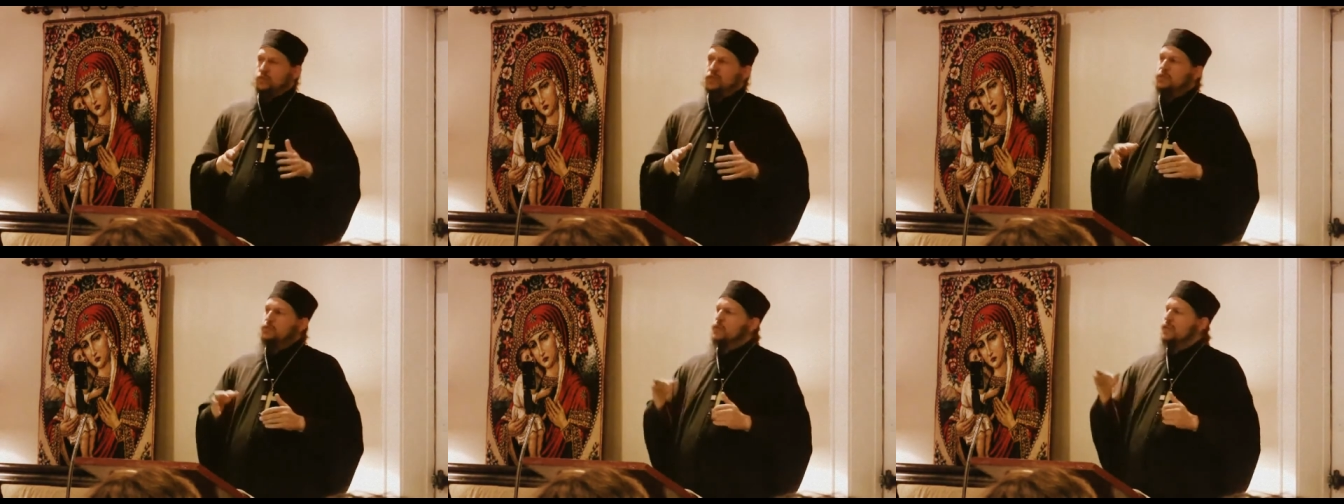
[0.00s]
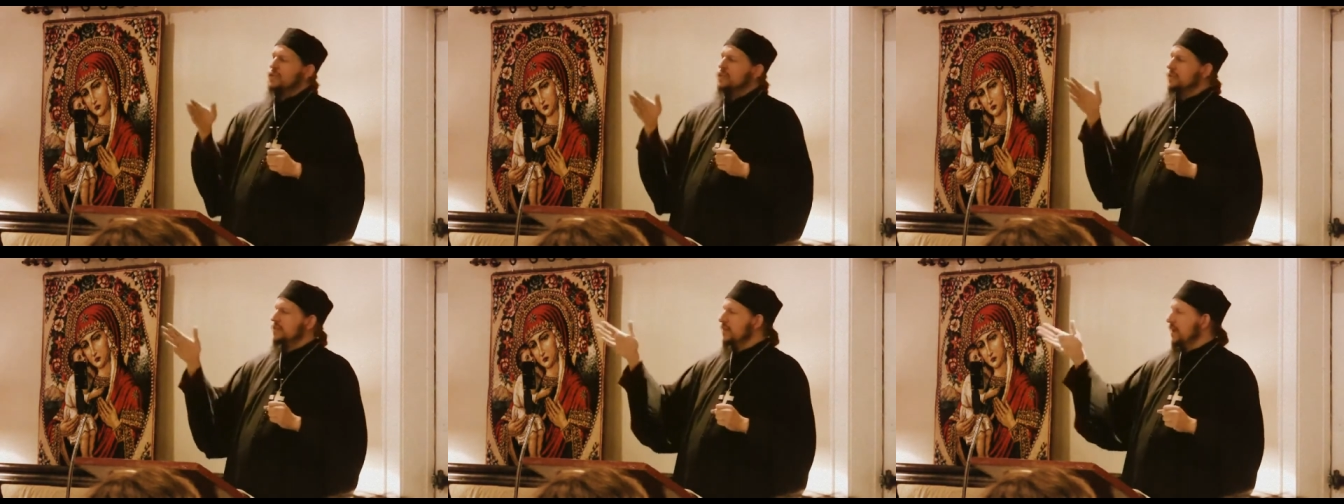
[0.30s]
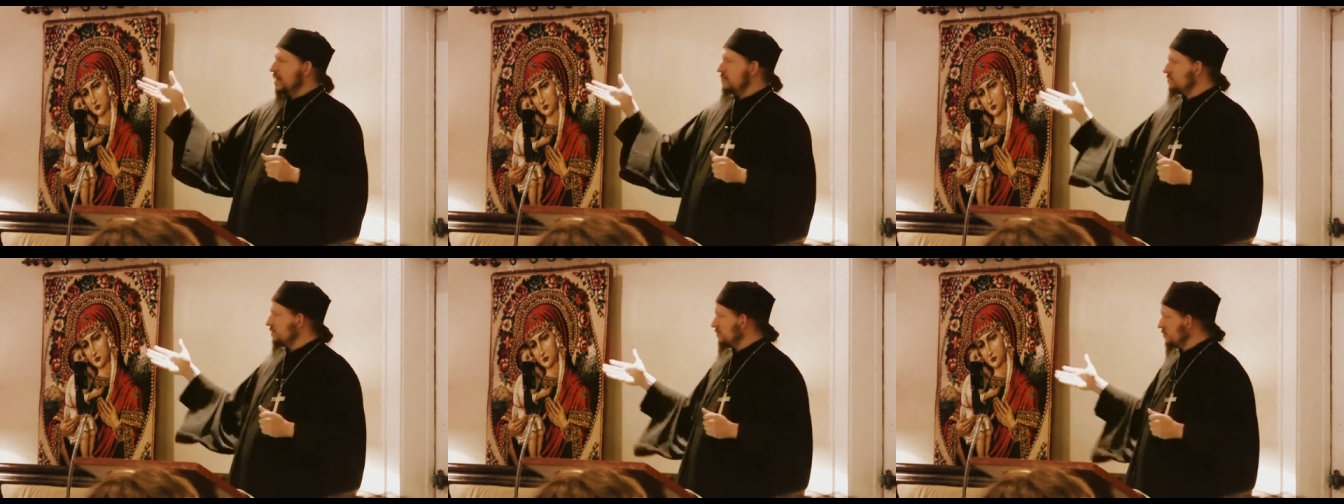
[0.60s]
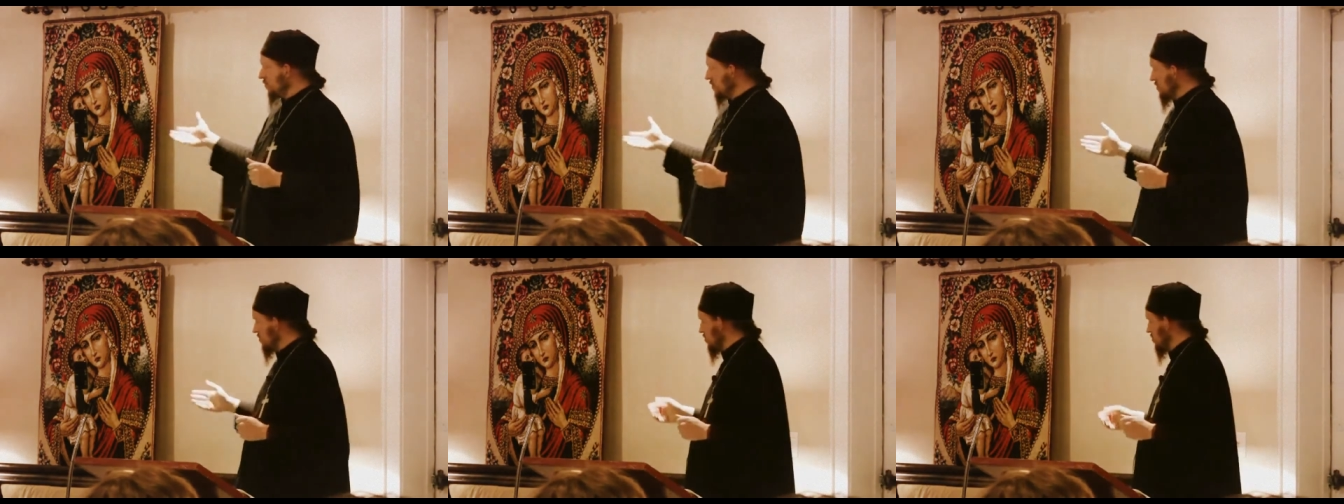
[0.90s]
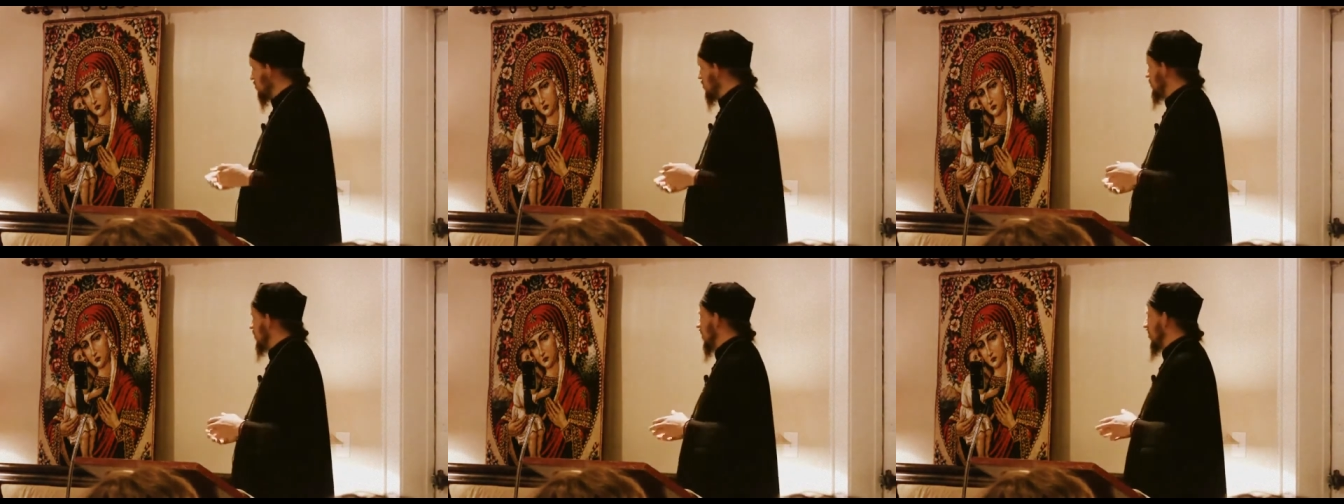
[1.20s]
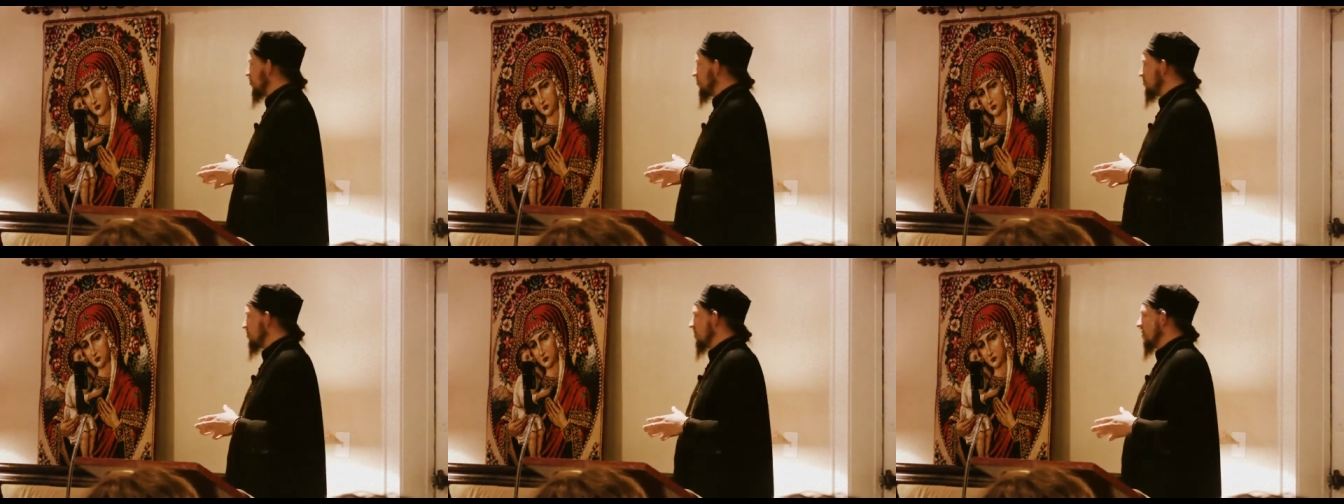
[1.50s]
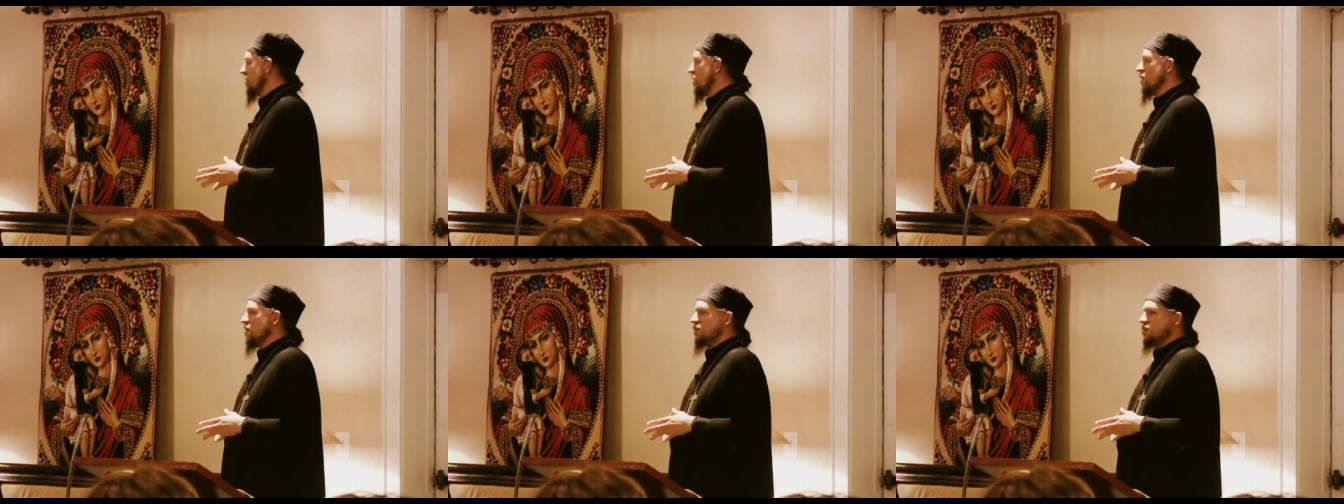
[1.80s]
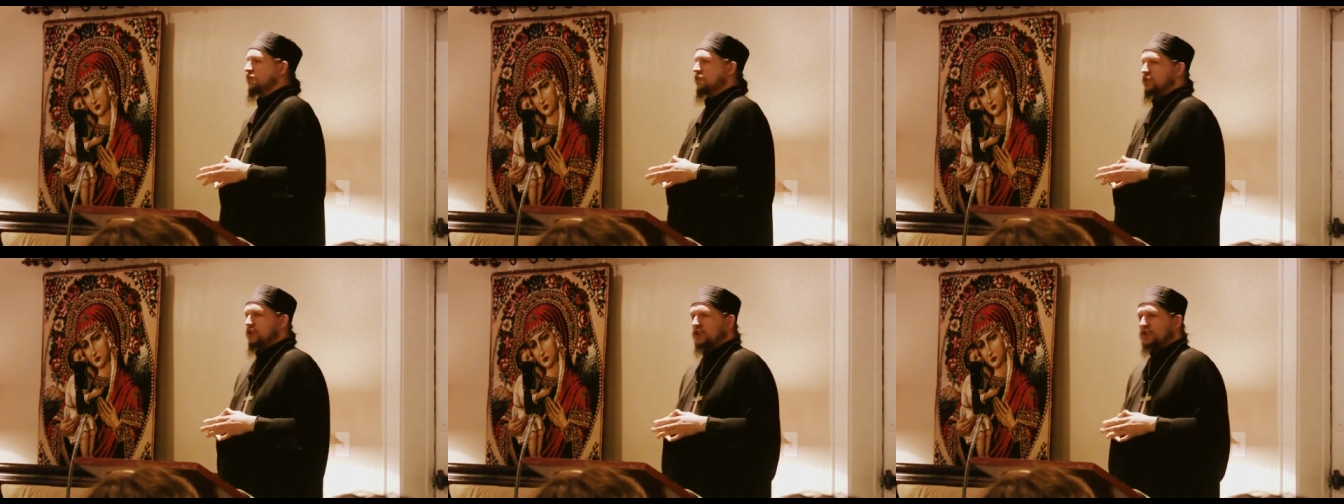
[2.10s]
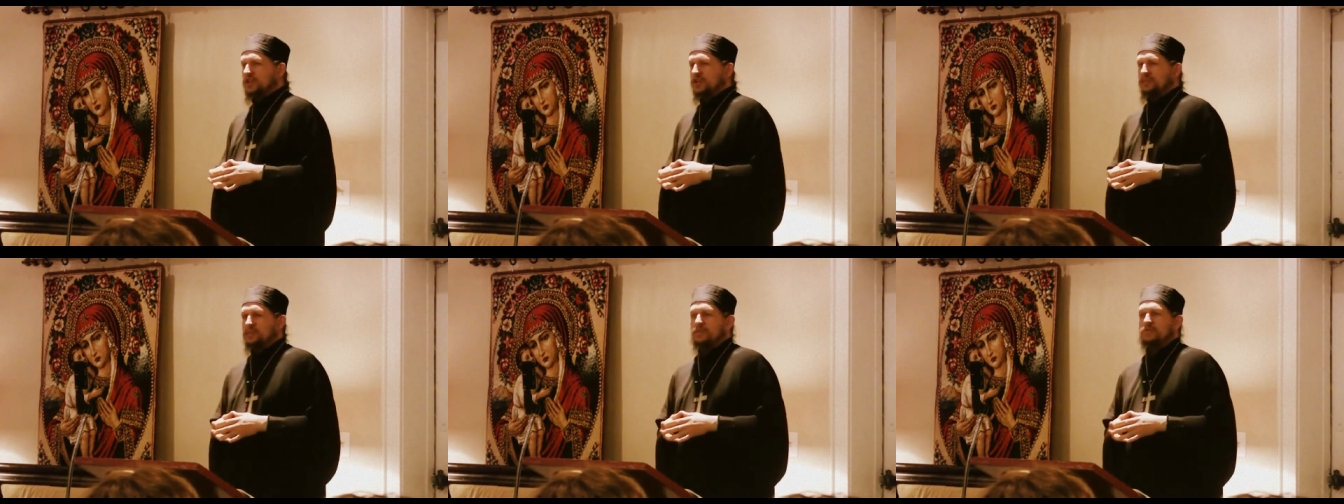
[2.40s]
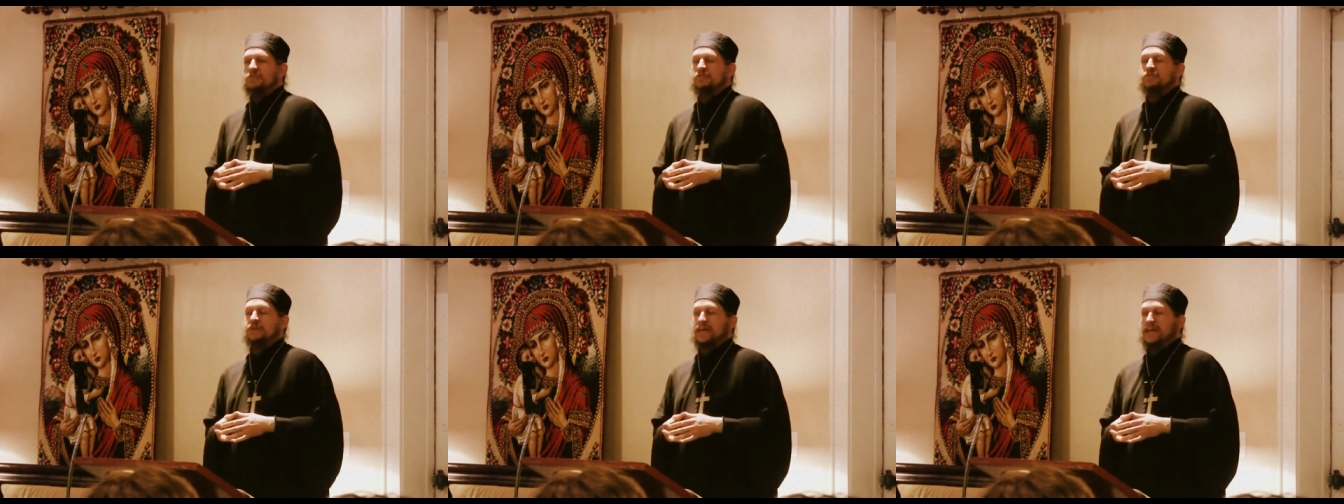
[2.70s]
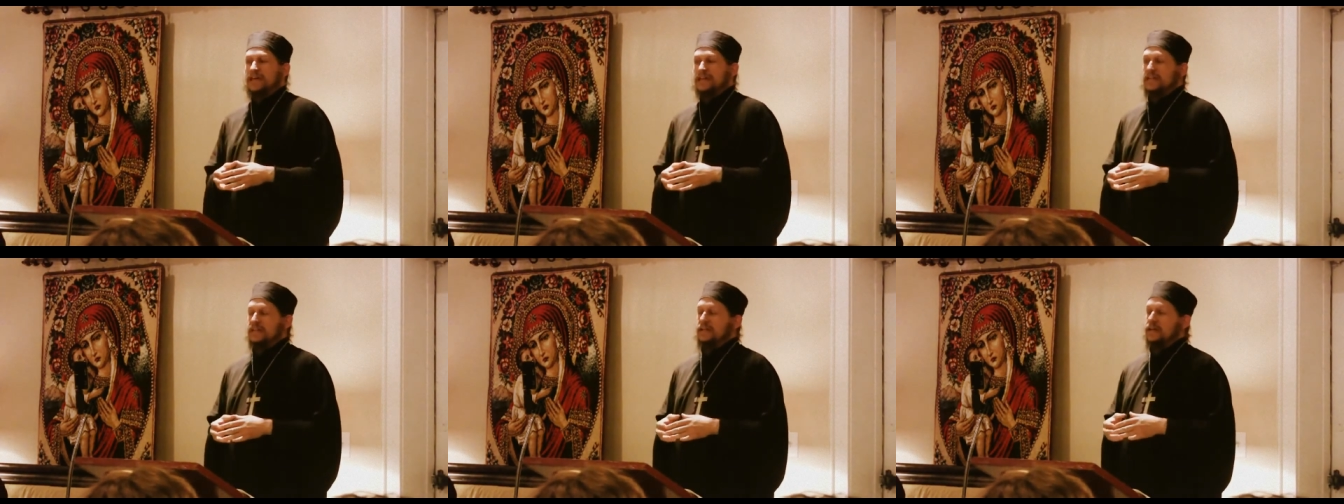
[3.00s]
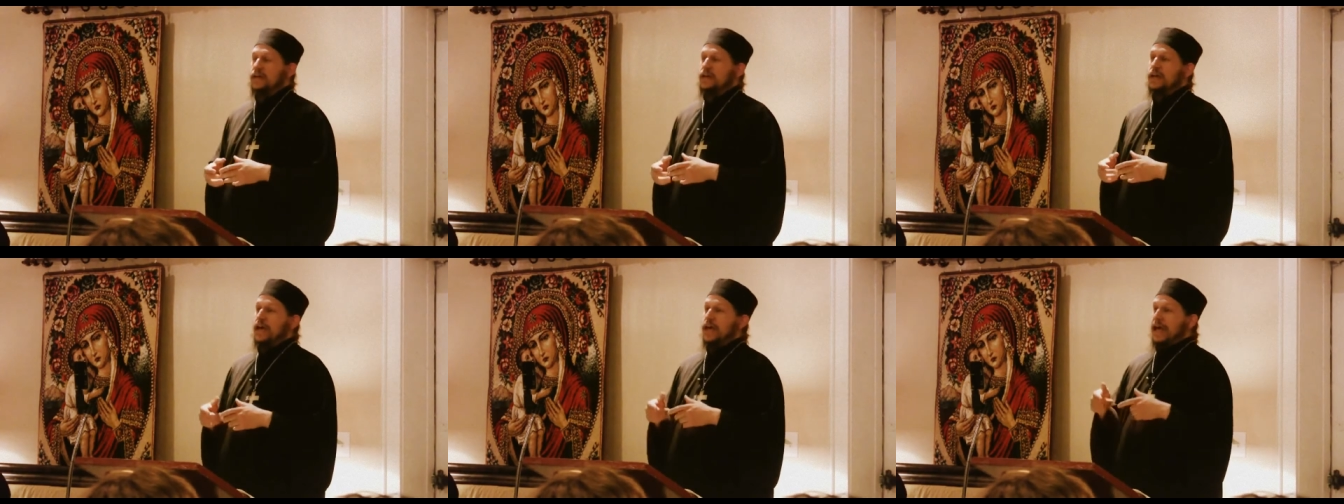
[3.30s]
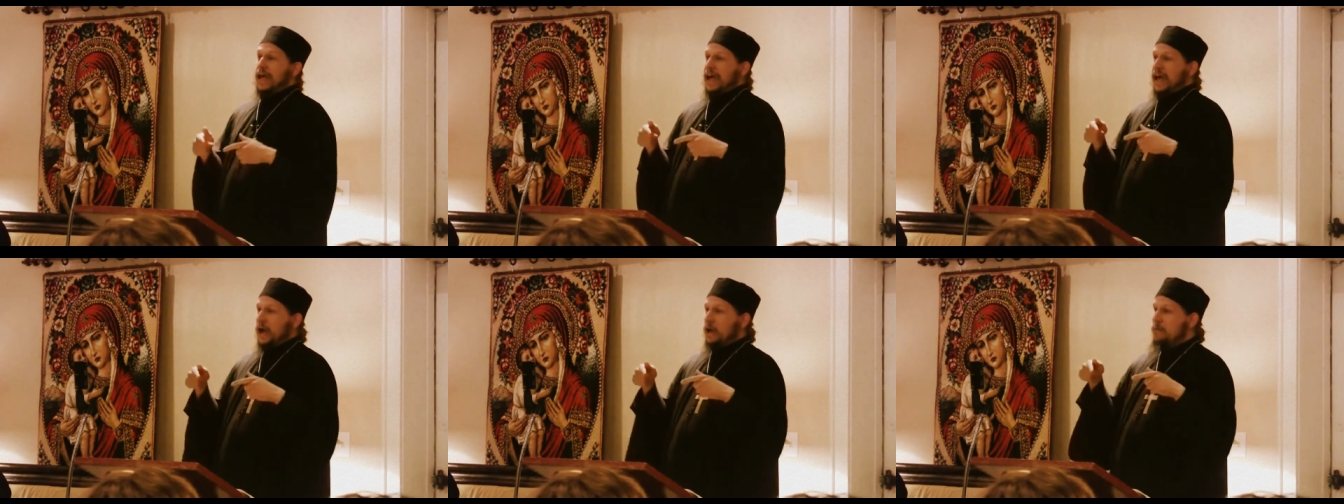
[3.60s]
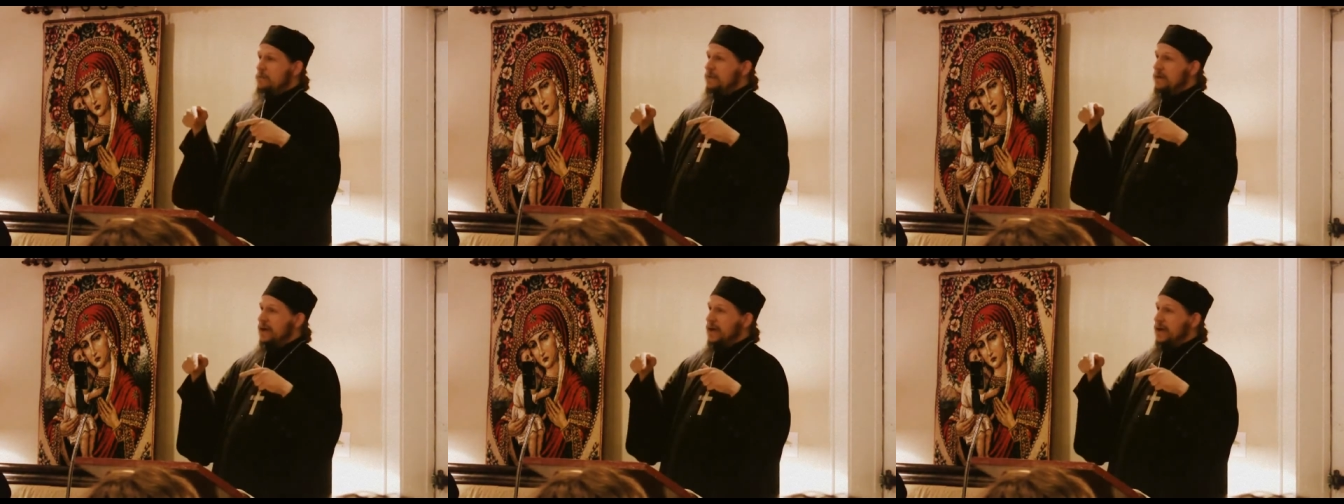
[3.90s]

We read in the life, of, for instance, of Elder Hieronymos of Egina, how,